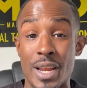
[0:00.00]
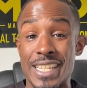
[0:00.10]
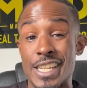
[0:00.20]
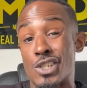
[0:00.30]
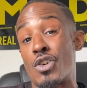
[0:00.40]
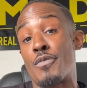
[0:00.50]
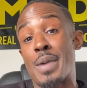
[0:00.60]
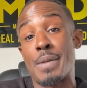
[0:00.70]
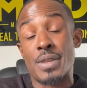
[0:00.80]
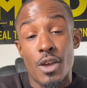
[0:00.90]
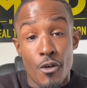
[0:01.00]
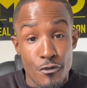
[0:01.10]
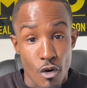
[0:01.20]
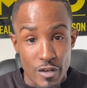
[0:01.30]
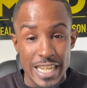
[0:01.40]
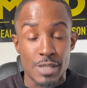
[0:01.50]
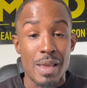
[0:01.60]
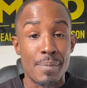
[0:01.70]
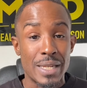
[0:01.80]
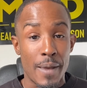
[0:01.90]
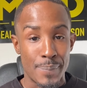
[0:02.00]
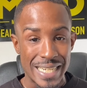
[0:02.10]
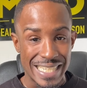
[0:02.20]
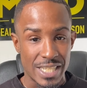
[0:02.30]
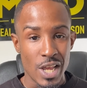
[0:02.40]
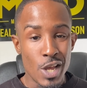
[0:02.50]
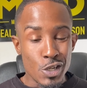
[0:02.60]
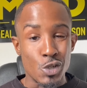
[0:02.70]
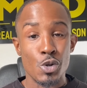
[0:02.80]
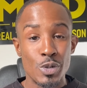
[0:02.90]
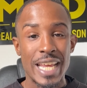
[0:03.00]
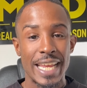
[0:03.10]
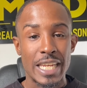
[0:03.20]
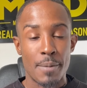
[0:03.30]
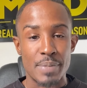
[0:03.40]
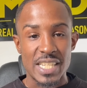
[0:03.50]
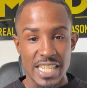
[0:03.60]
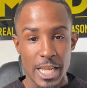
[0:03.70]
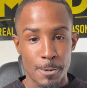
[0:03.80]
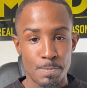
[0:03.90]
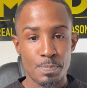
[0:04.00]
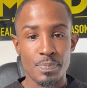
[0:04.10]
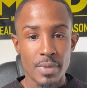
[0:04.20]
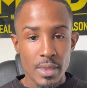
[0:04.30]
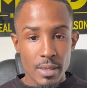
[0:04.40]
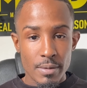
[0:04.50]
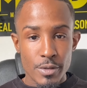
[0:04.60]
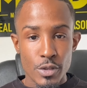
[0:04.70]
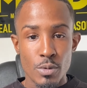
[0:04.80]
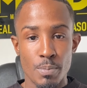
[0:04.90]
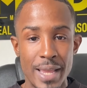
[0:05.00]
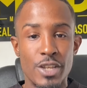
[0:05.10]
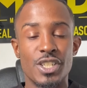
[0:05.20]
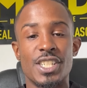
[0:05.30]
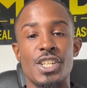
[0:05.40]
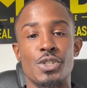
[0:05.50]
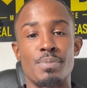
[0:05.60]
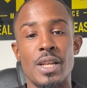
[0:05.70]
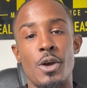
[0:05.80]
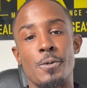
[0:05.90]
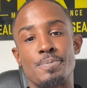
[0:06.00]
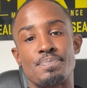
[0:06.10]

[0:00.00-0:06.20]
in the sense of maybe the authorities, maybe the police. Do you take number C? Make your decision below.